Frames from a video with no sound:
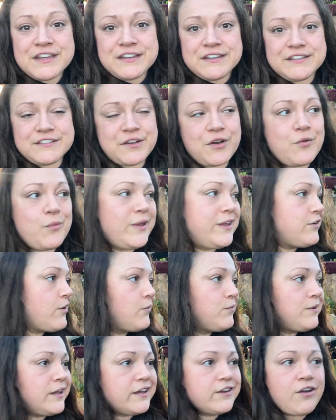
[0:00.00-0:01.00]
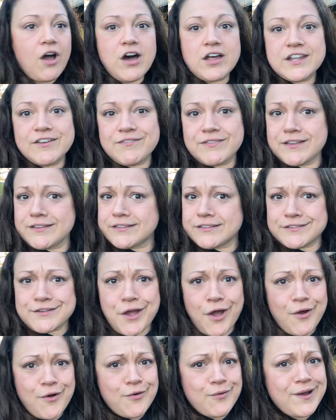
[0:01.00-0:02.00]
so we don't get all of the
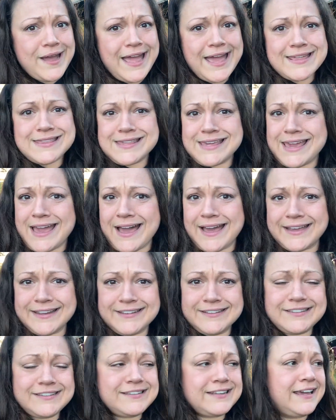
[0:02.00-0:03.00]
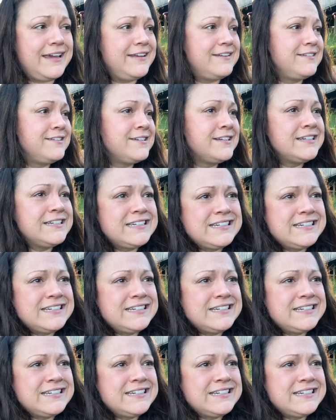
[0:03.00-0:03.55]
snow and the ice and